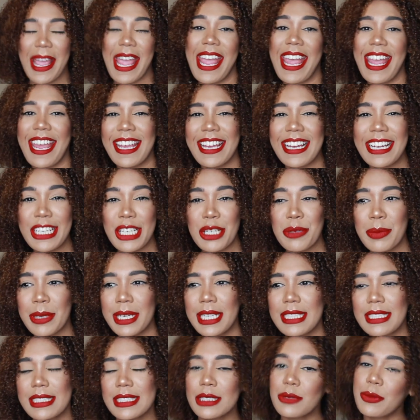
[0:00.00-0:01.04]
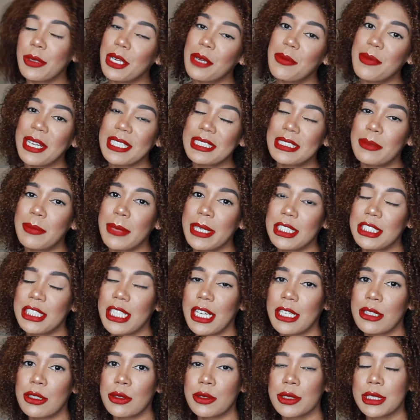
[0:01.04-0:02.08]
Hey honey buns, welcome back to my
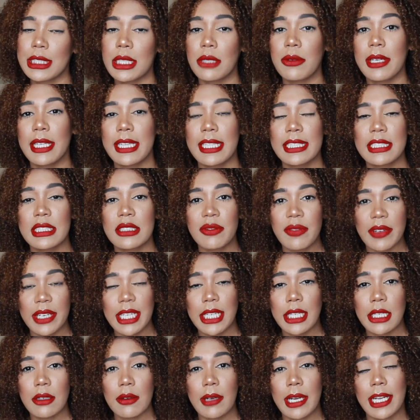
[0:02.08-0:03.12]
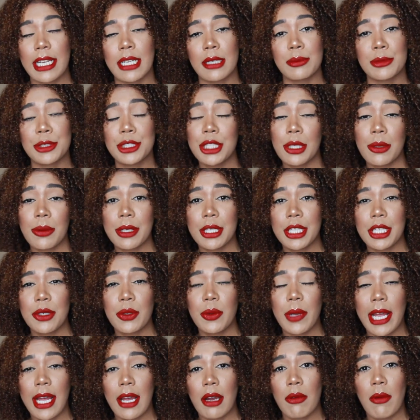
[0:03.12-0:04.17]
channel. So in this video I am showing
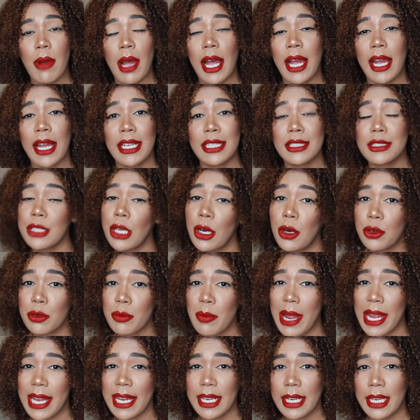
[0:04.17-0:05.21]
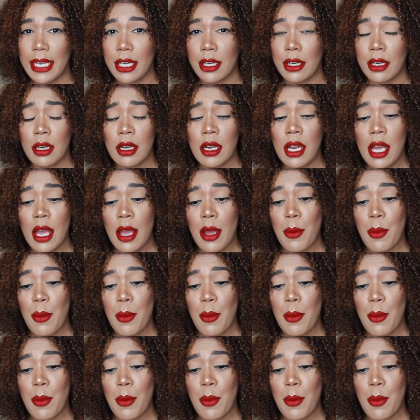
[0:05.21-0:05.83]
you how I tone my hair.